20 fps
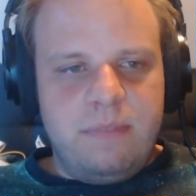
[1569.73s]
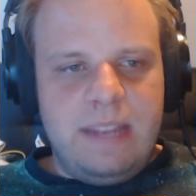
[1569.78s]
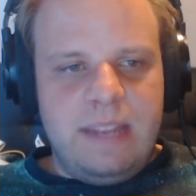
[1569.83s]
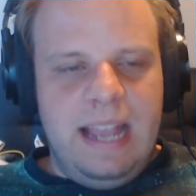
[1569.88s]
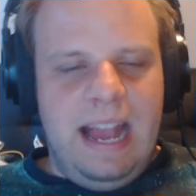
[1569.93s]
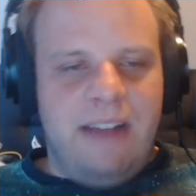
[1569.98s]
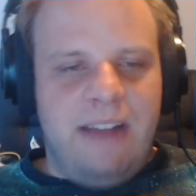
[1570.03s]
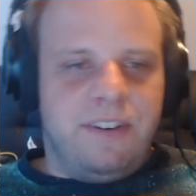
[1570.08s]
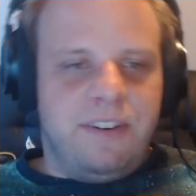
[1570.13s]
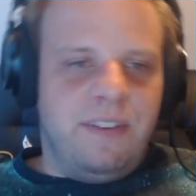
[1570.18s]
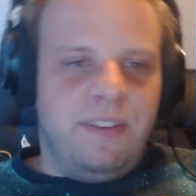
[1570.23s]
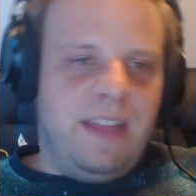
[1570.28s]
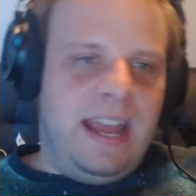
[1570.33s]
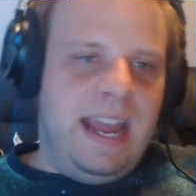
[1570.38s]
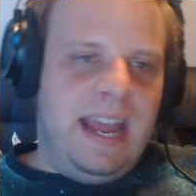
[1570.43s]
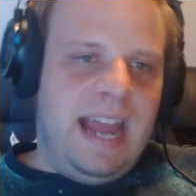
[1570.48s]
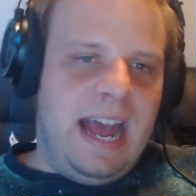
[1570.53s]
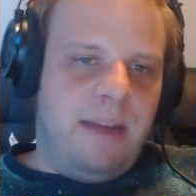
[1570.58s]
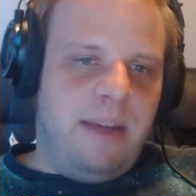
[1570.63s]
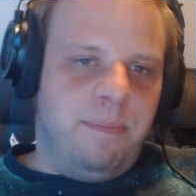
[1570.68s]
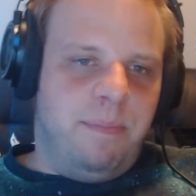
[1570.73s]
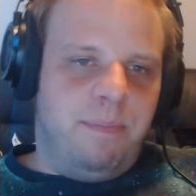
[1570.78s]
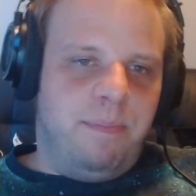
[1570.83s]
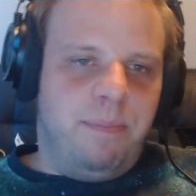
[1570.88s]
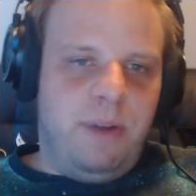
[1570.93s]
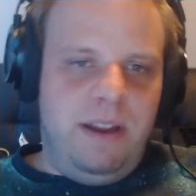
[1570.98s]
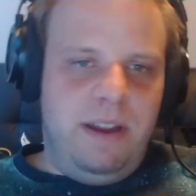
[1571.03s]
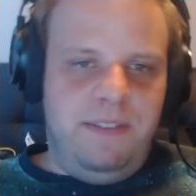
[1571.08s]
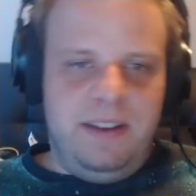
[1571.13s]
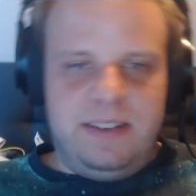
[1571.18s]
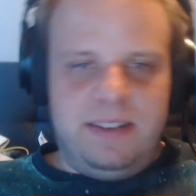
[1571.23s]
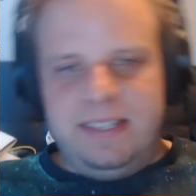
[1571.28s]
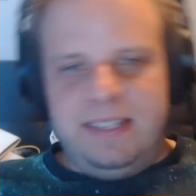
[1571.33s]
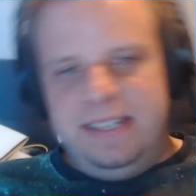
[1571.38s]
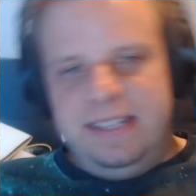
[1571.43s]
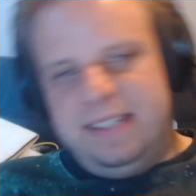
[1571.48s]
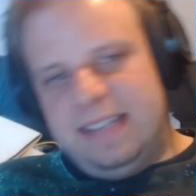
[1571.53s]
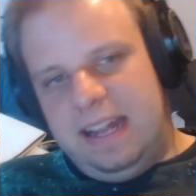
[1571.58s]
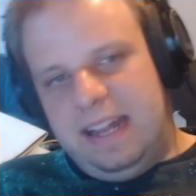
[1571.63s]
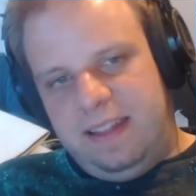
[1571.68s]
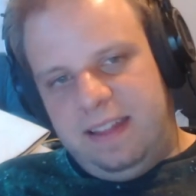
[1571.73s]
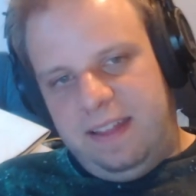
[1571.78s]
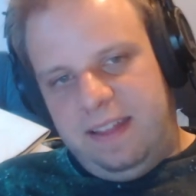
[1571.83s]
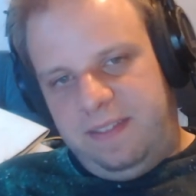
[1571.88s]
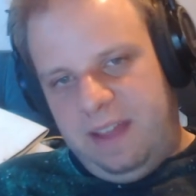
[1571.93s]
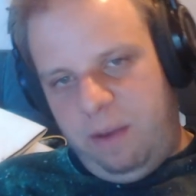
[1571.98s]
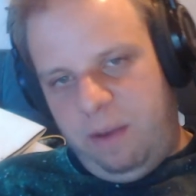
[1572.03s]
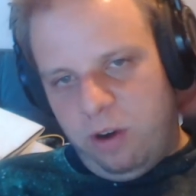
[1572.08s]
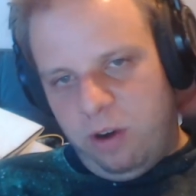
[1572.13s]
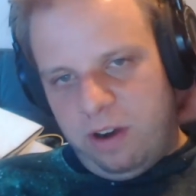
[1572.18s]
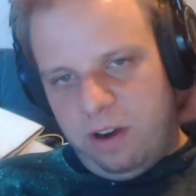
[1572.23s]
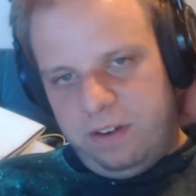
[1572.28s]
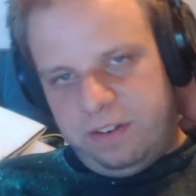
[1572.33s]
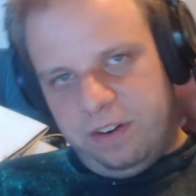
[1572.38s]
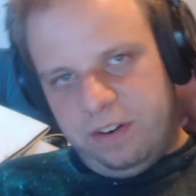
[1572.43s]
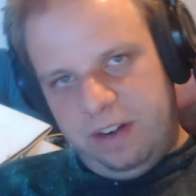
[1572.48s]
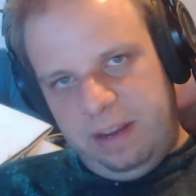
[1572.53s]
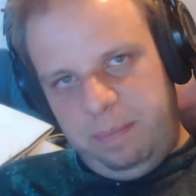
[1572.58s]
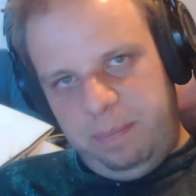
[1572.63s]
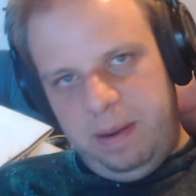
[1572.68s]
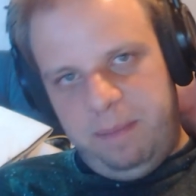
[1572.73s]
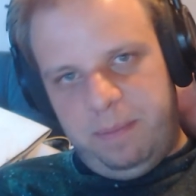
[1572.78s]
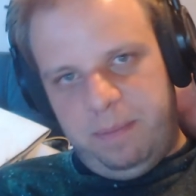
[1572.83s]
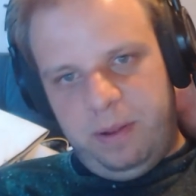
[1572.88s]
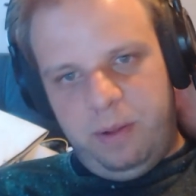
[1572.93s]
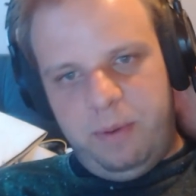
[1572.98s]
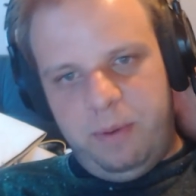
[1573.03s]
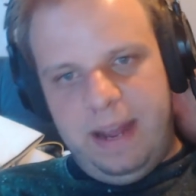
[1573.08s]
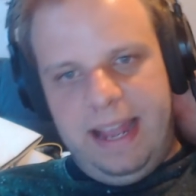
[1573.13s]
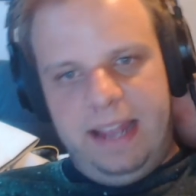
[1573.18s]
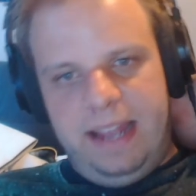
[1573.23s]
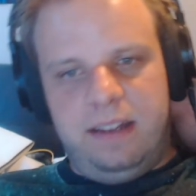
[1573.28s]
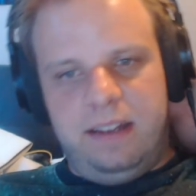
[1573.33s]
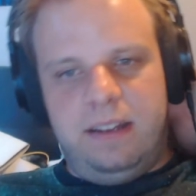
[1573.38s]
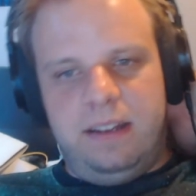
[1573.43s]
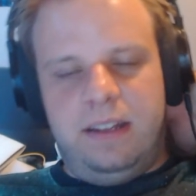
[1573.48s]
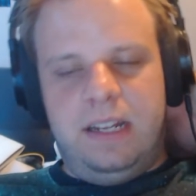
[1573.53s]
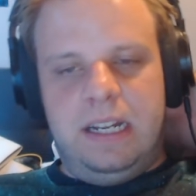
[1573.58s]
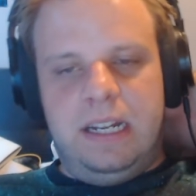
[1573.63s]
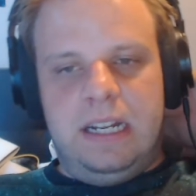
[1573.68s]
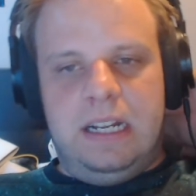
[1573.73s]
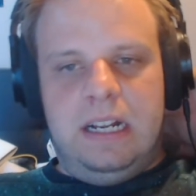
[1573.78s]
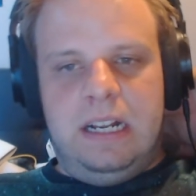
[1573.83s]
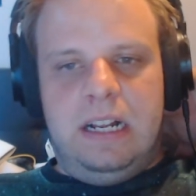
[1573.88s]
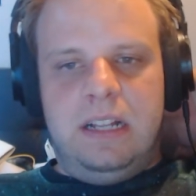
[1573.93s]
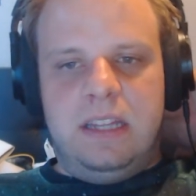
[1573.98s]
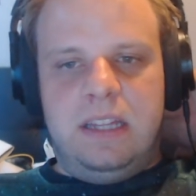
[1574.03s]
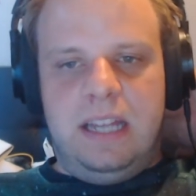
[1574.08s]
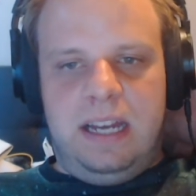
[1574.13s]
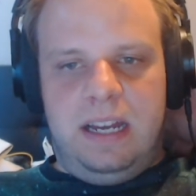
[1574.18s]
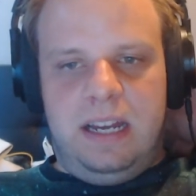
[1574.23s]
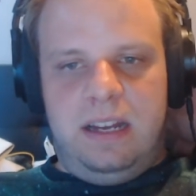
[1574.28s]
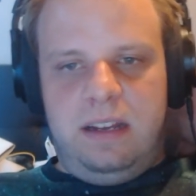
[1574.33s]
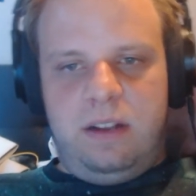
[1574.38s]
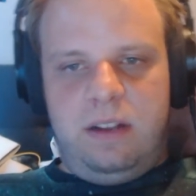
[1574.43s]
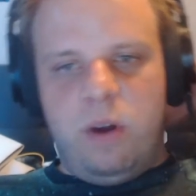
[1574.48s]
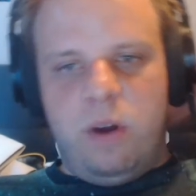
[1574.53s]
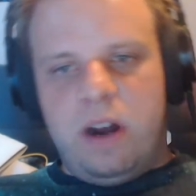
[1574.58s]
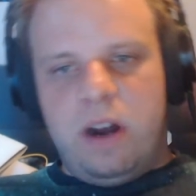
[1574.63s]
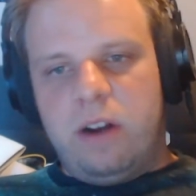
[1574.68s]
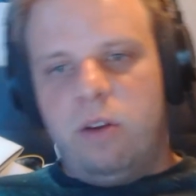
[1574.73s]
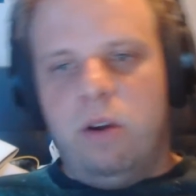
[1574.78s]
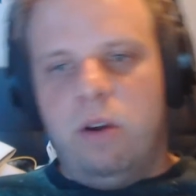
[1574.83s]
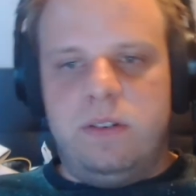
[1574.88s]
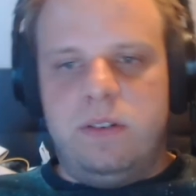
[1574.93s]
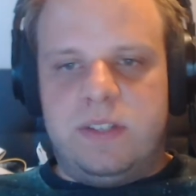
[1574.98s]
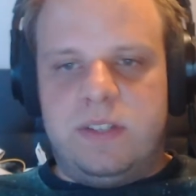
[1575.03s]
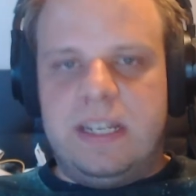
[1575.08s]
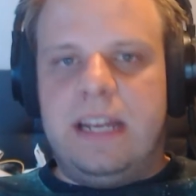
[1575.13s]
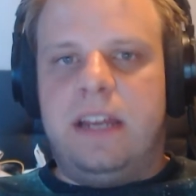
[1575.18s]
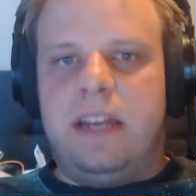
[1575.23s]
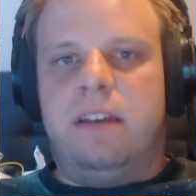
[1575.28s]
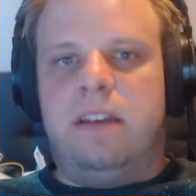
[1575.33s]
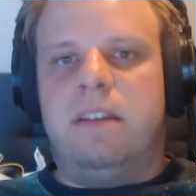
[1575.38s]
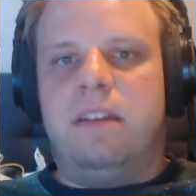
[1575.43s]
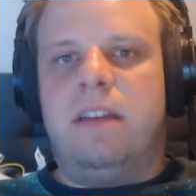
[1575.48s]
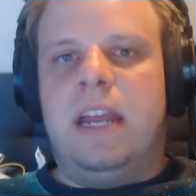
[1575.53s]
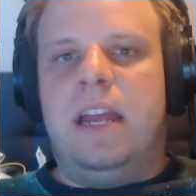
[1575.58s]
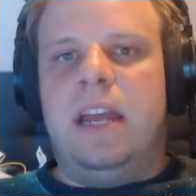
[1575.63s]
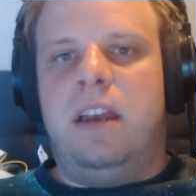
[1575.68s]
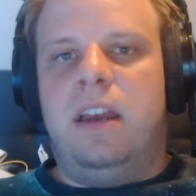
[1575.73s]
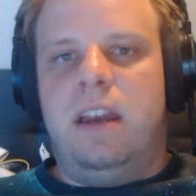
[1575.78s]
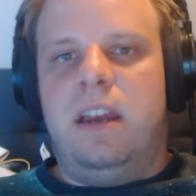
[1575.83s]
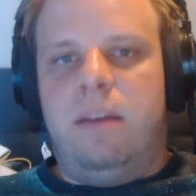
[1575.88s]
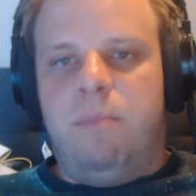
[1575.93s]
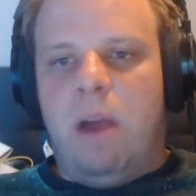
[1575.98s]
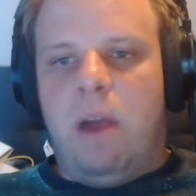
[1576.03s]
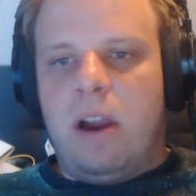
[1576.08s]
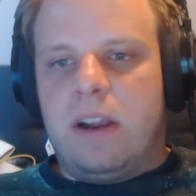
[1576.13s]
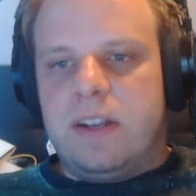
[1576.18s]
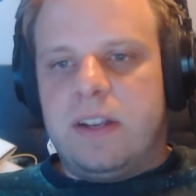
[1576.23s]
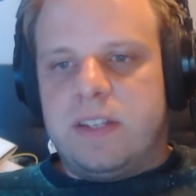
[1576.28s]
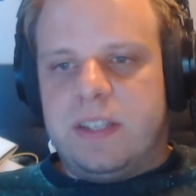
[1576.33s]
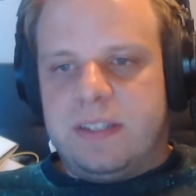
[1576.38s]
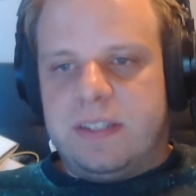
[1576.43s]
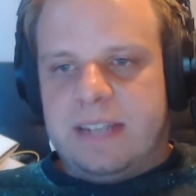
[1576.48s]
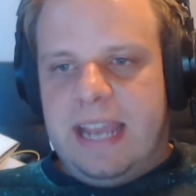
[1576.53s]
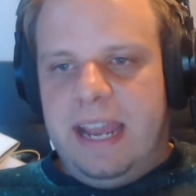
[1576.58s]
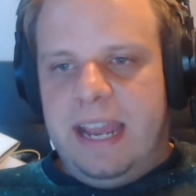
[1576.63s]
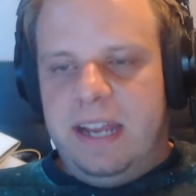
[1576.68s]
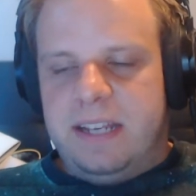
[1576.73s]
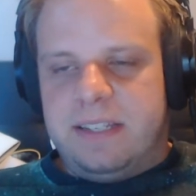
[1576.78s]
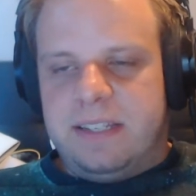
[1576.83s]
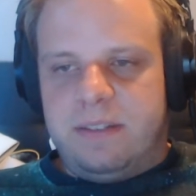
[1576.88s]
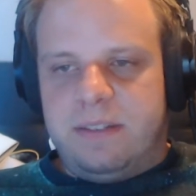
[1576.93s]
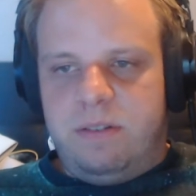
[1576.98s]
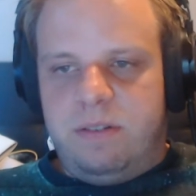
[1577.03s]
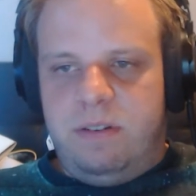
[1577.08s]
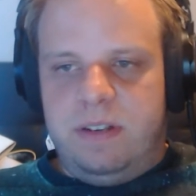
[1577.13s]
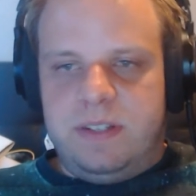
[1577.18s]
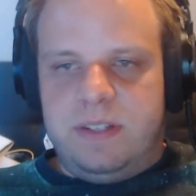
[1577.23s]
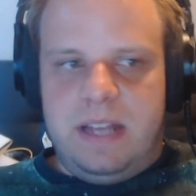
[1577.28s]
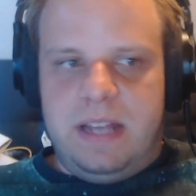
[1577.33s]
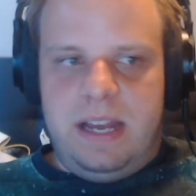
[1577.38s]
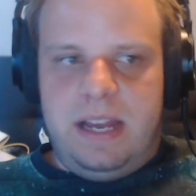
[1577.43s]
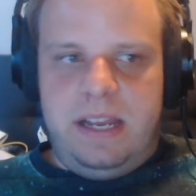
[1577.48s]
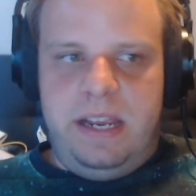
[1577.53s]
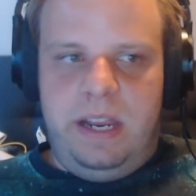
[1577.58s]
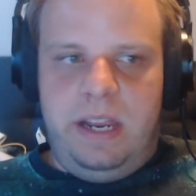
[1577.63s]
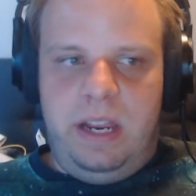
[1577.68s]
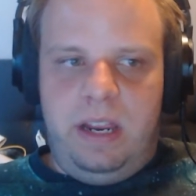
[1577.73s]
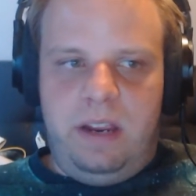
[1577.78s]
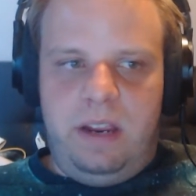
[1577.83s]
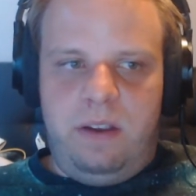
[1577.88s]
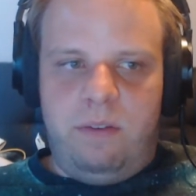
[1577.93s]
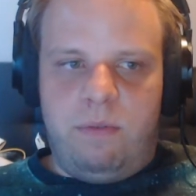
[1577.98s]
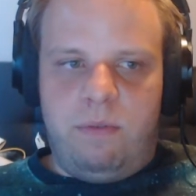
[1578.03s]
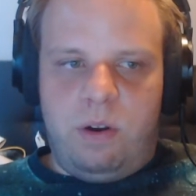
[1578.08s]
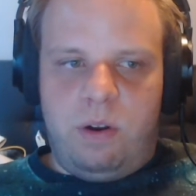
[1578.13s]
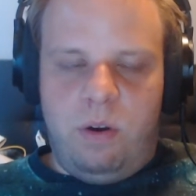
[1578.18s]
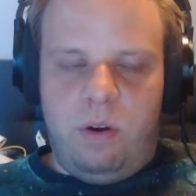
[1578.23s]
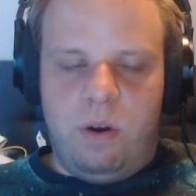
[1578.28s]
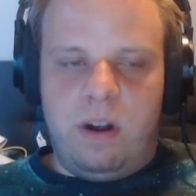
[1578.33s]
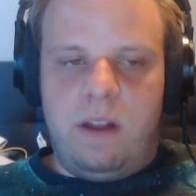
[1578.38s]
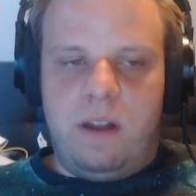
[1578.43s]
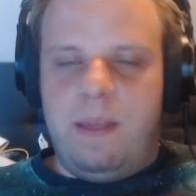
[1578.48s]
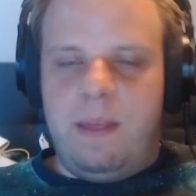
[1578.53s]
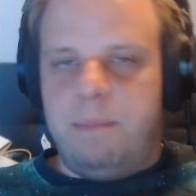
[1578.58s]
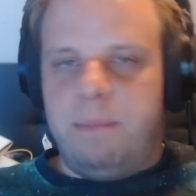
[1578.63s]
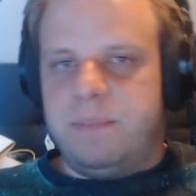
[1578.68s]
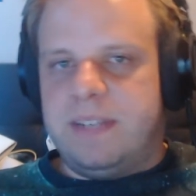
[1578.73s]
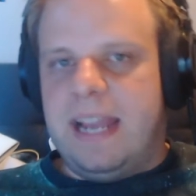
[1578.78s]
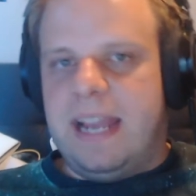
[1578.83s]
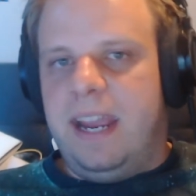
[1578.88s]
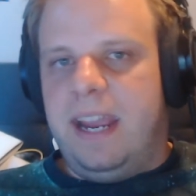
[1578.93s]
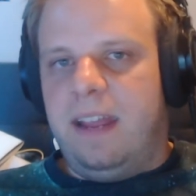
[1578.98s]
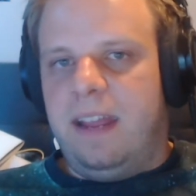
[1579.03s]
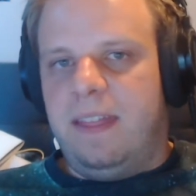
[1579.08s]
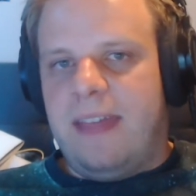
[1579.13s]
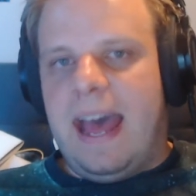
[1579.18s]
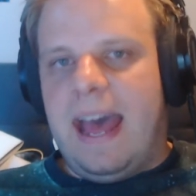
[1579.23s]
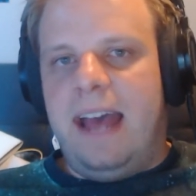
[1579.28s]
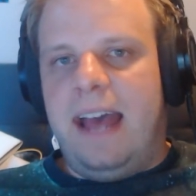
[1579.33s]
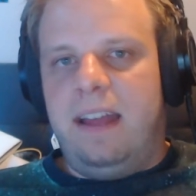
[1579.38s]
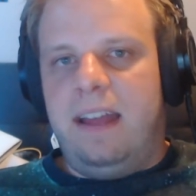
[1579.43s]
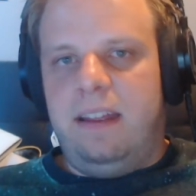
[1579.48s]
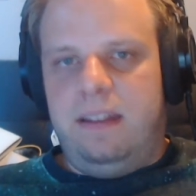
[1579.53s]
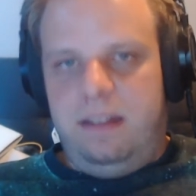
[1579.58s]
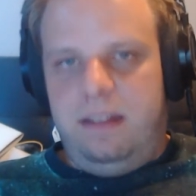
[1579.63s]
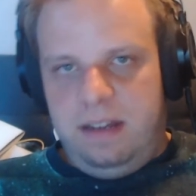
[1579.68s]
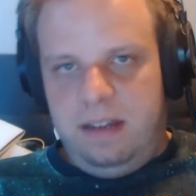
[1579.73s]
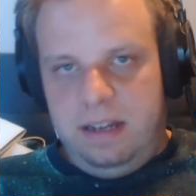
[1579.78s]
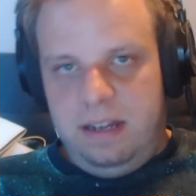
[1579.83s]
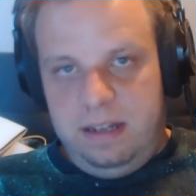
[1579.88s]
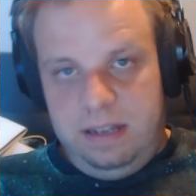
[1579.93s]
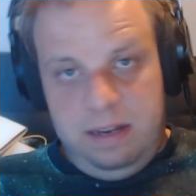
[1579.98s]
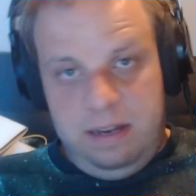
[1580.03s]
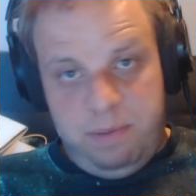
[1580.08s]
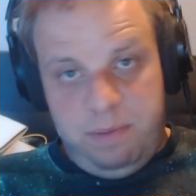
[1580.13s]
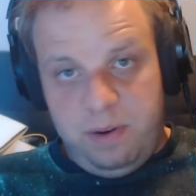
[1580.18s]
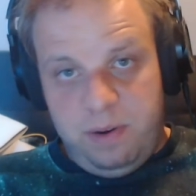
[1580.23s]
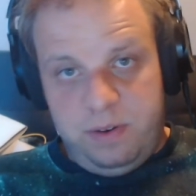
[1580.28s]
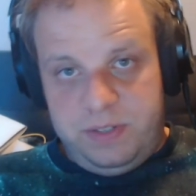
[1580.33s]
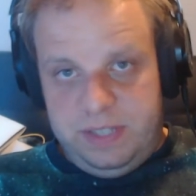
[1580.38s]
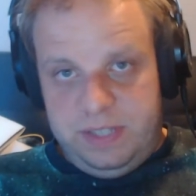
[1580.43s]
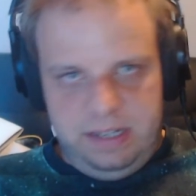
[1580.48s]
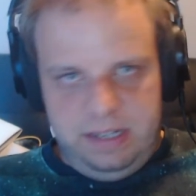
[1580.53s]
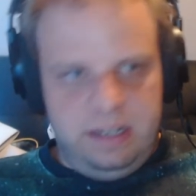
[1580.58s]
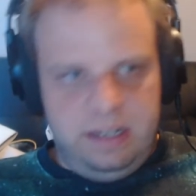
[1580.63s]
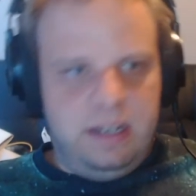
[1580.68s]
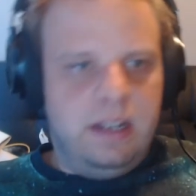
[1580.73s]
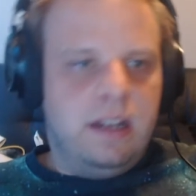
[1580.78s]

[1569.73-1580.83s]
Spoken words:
after they had previously said that they weren't turning people away. The quote-unquote sin in Markis's case was that he recorded them saying that in person